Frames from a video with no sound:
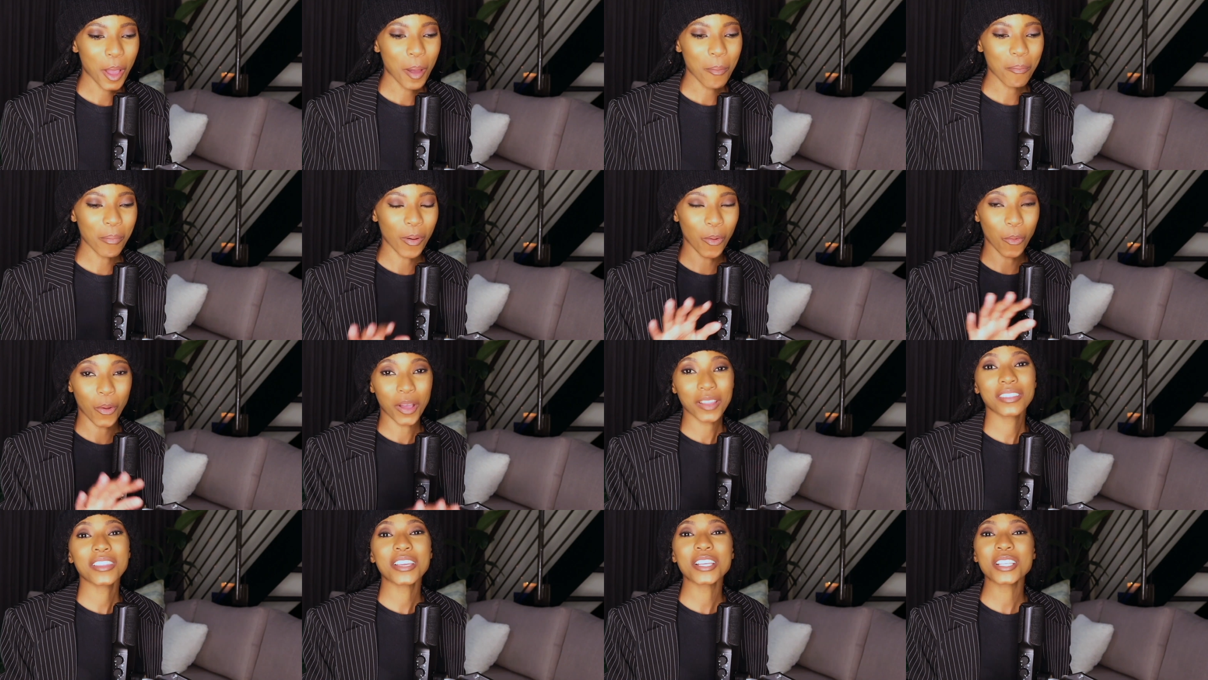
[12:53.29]
But
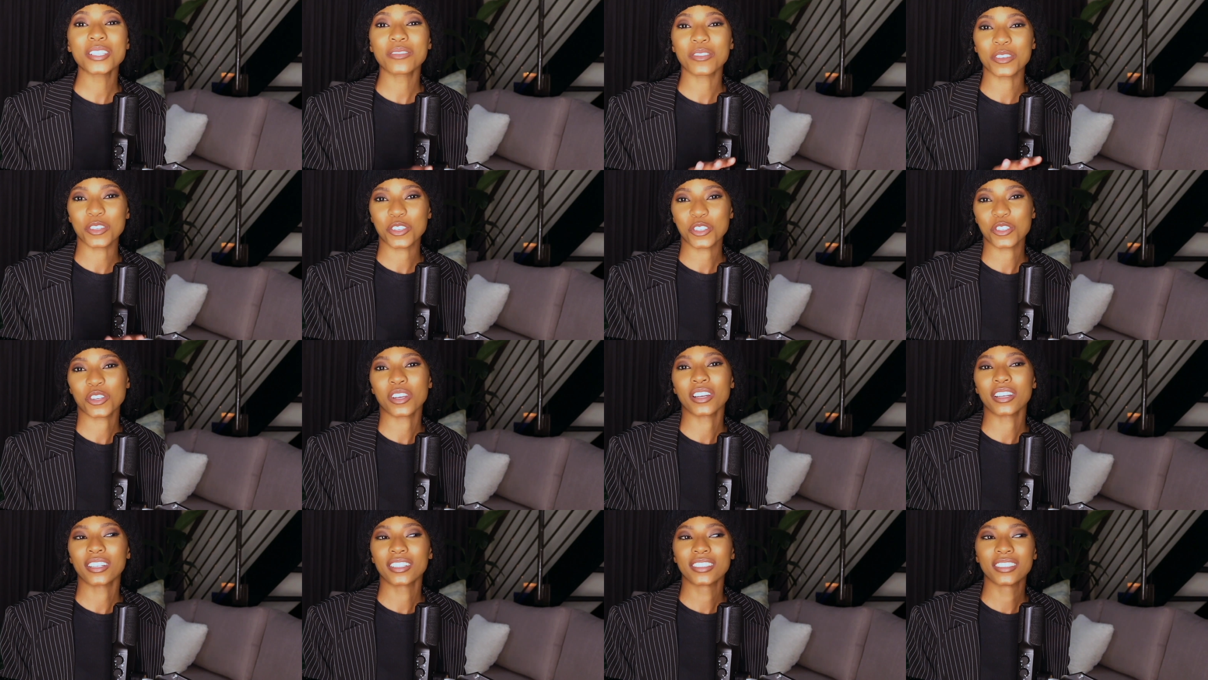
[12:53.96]
one thing's for
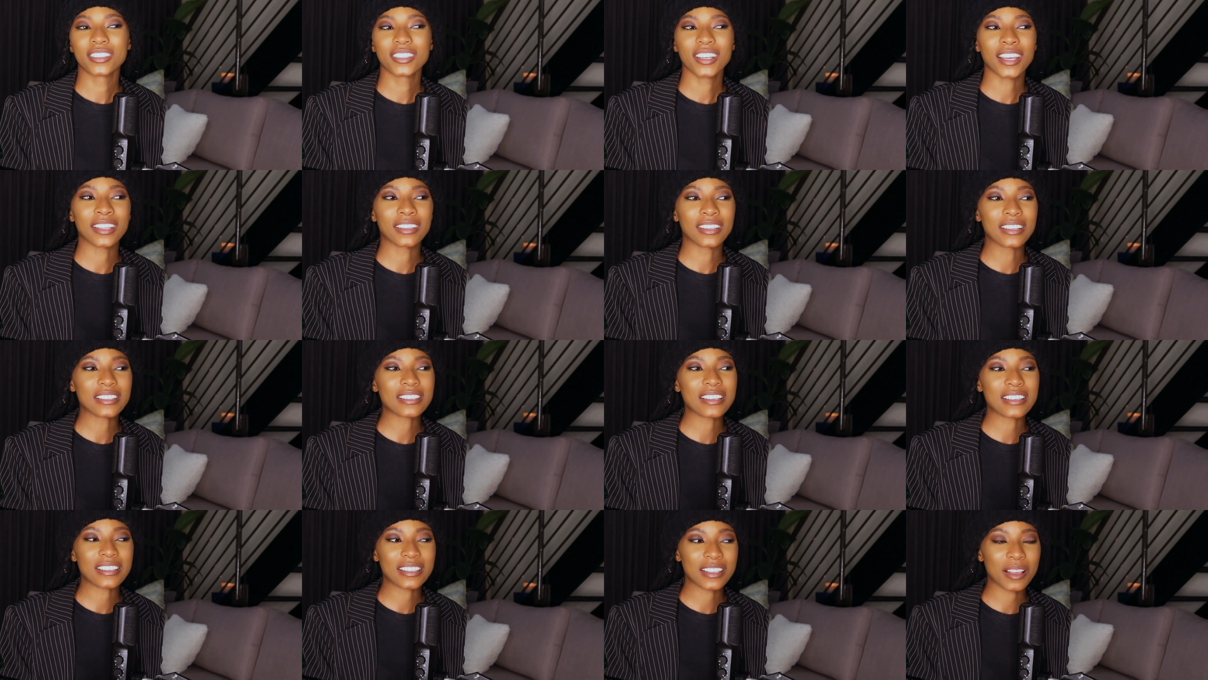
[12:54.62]
sure, and
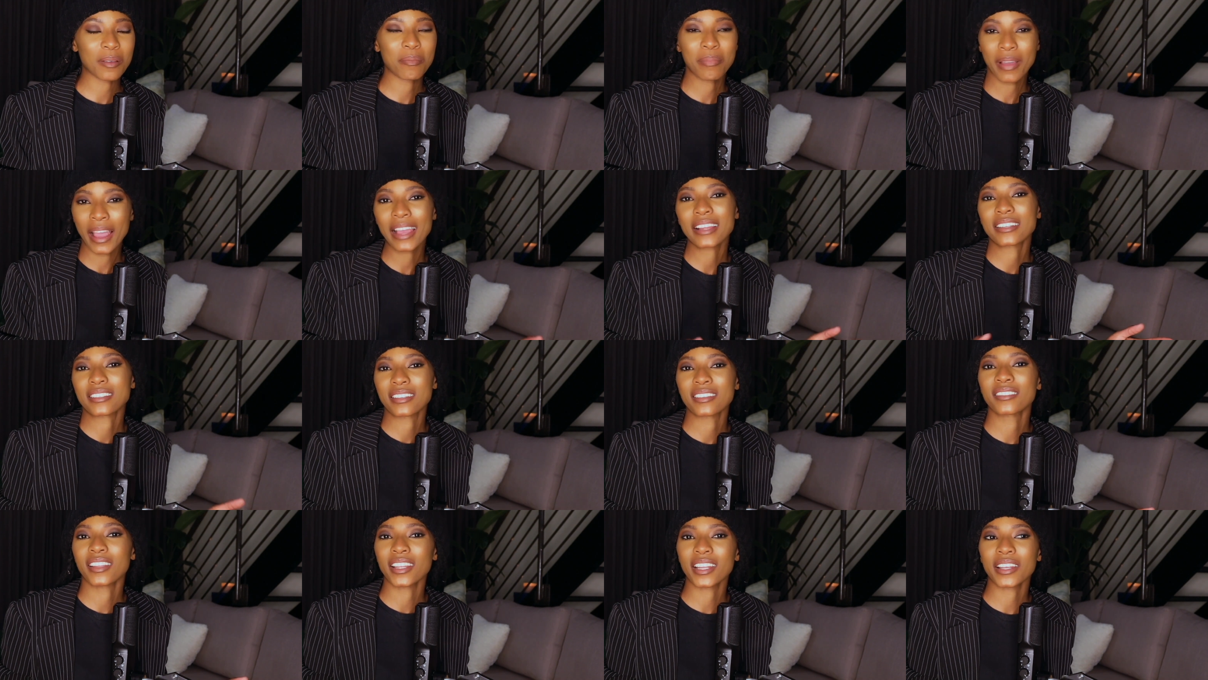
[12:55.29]
this is a
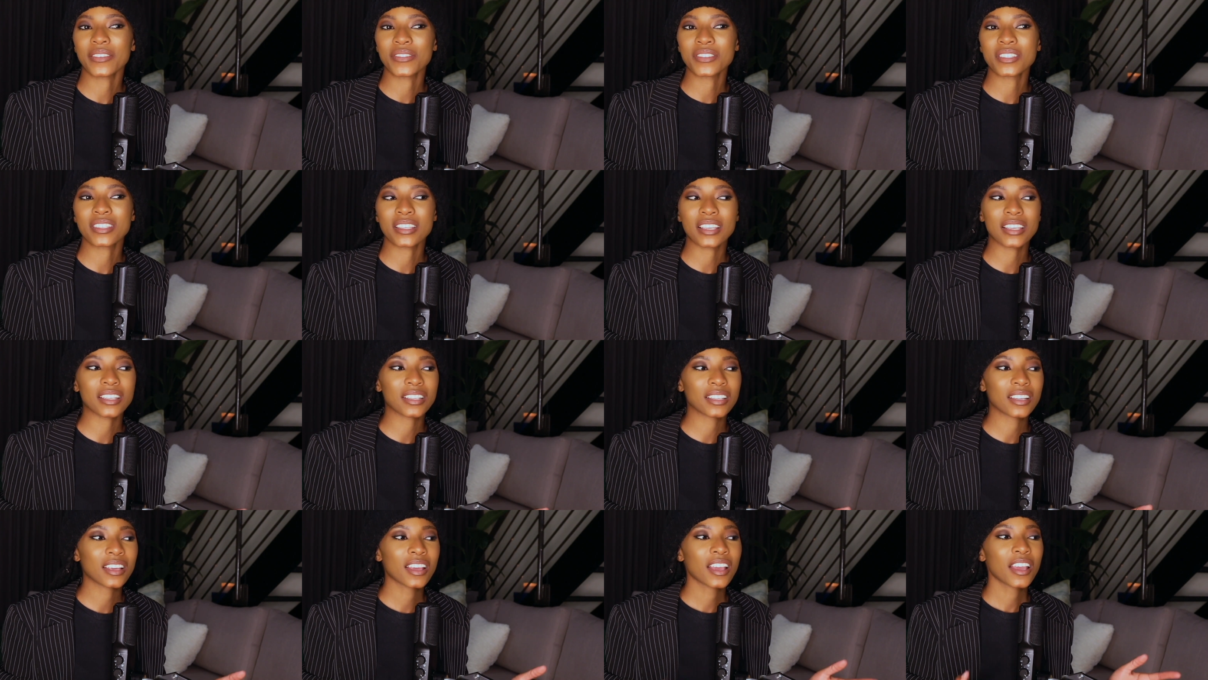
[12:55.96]
pattern that I've
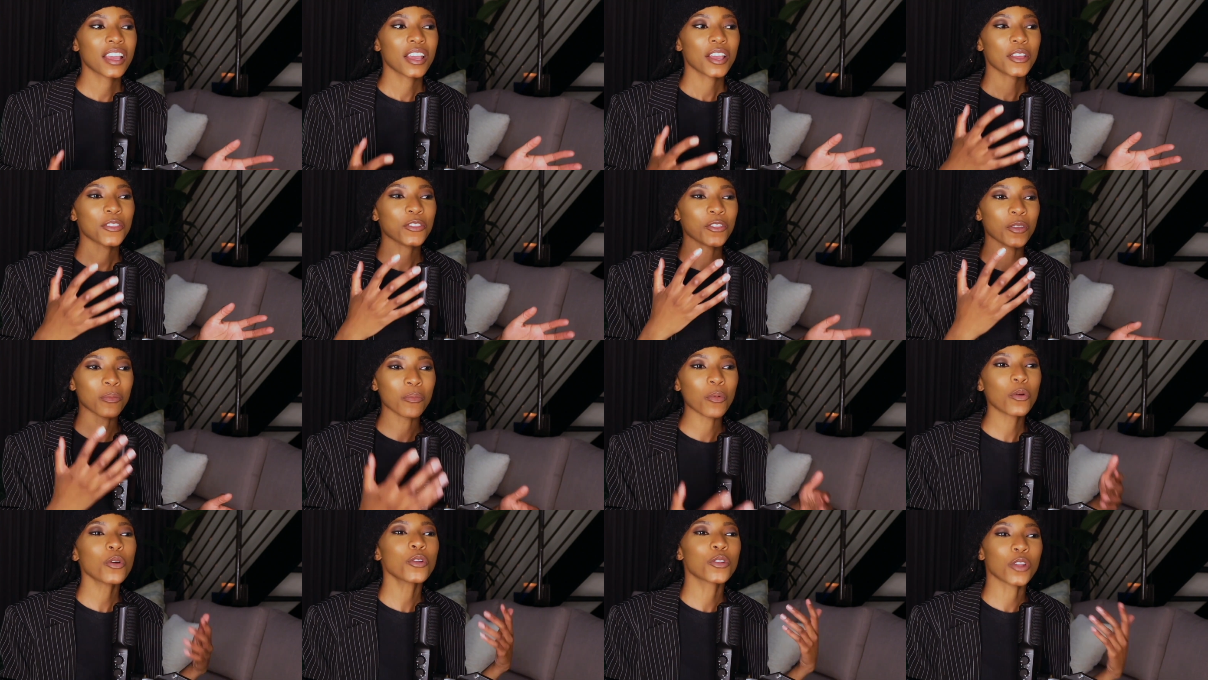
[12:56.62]
seen, the
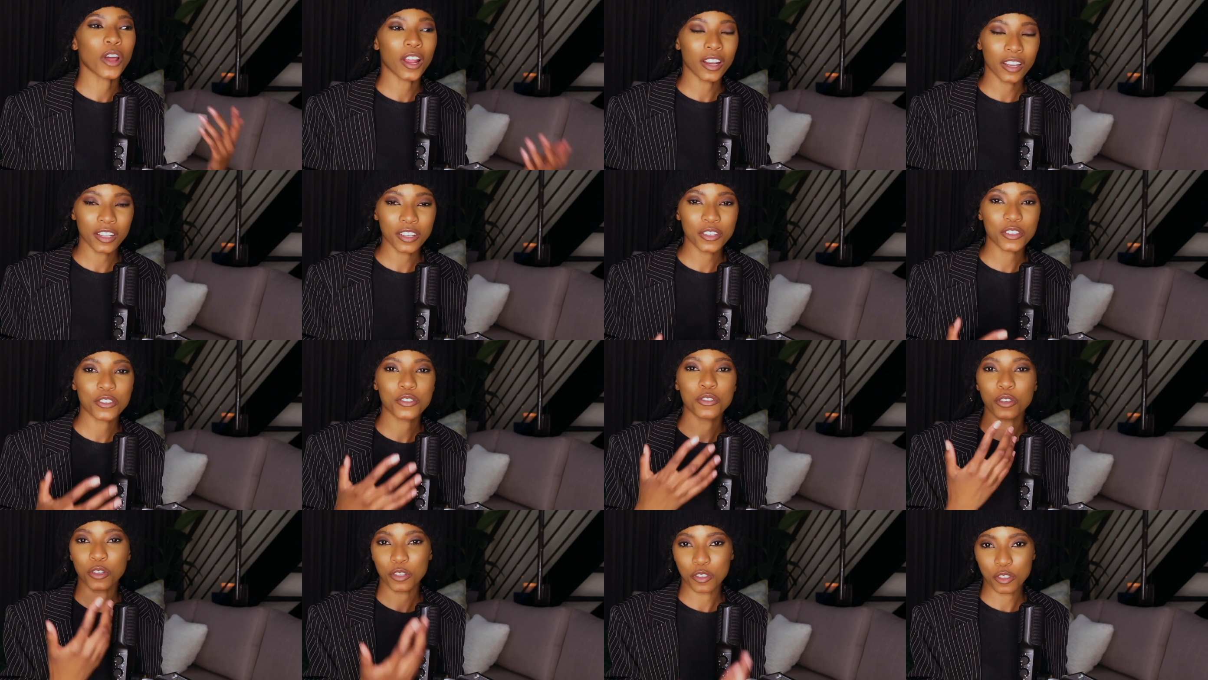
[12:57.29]
more knowledge
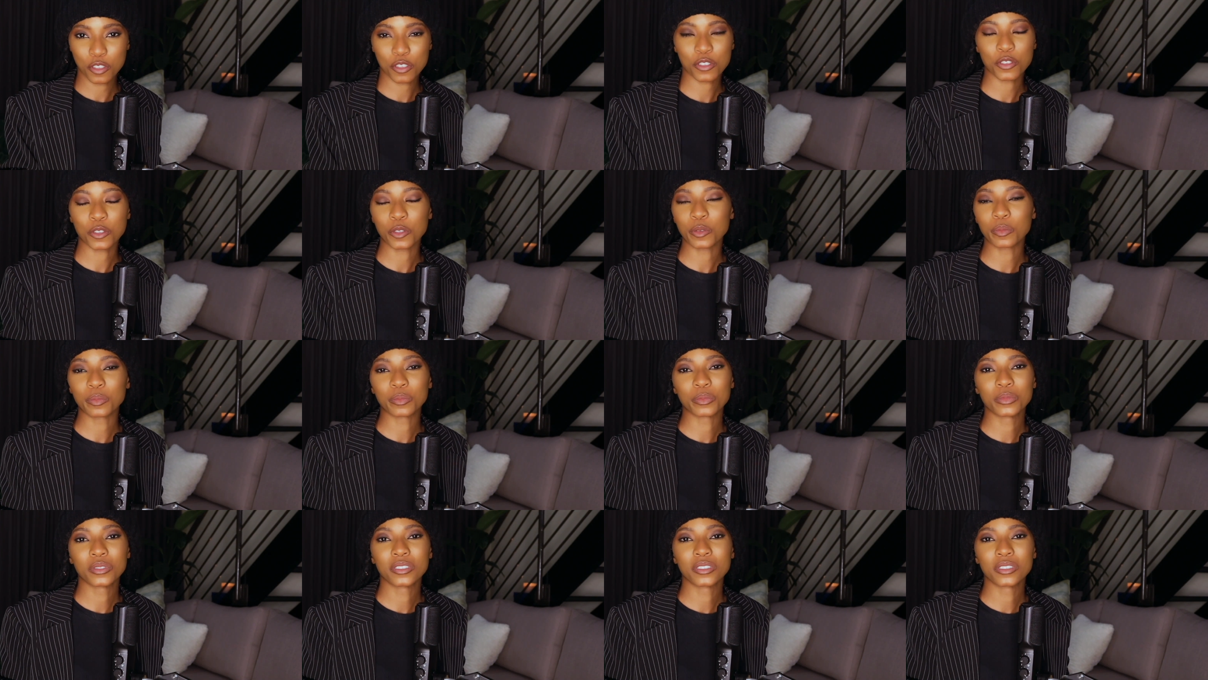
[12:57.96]
you consume,